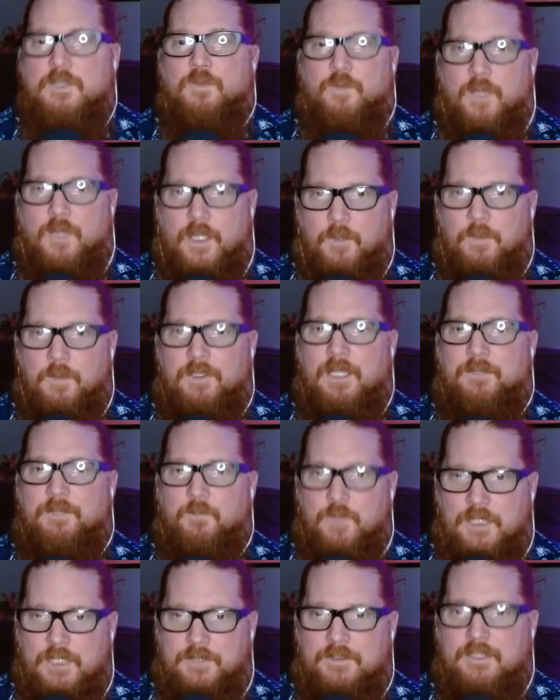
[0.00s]
Right. We're
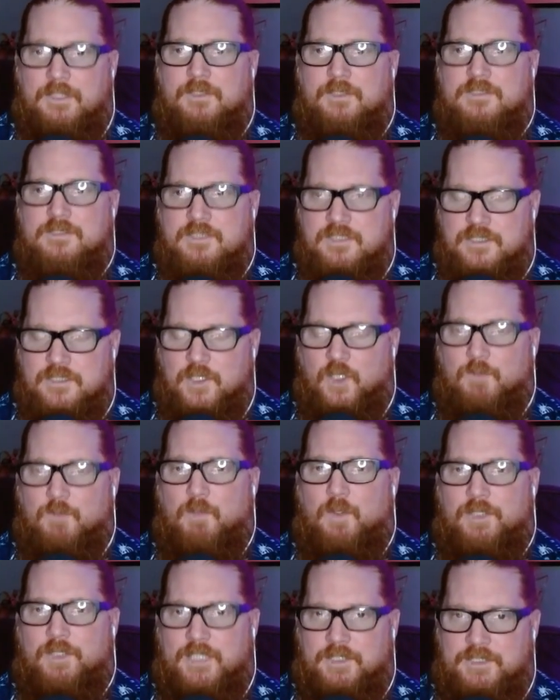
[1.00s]
not there to the
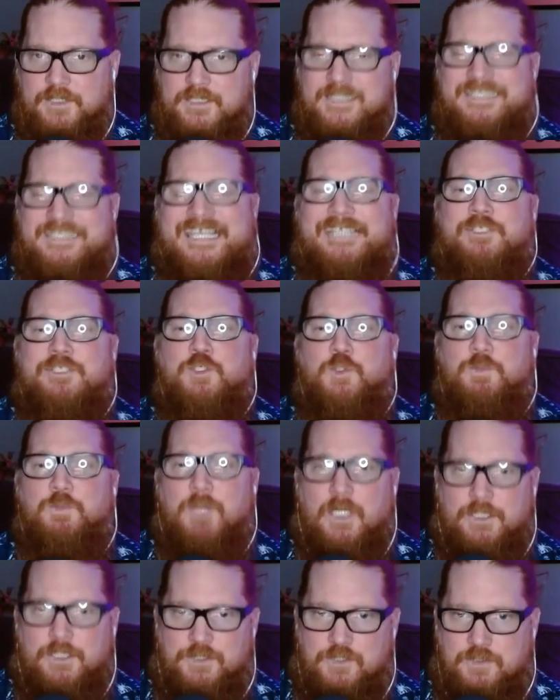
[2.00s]
ceremony yet. This is day 2
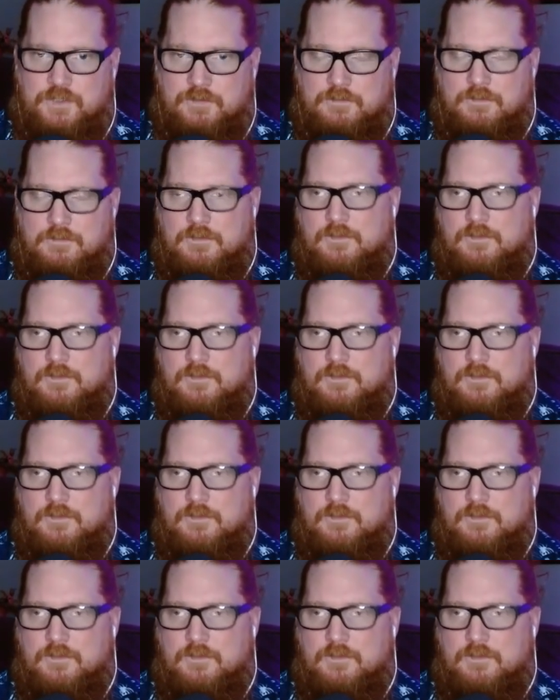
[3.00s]
punch.